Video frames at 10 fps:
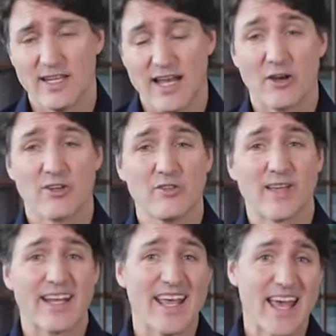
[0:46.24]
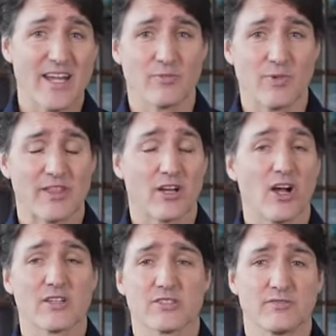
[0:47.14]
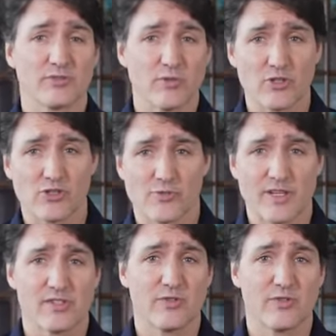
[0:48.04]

How can you get ahead when the cost of groceries,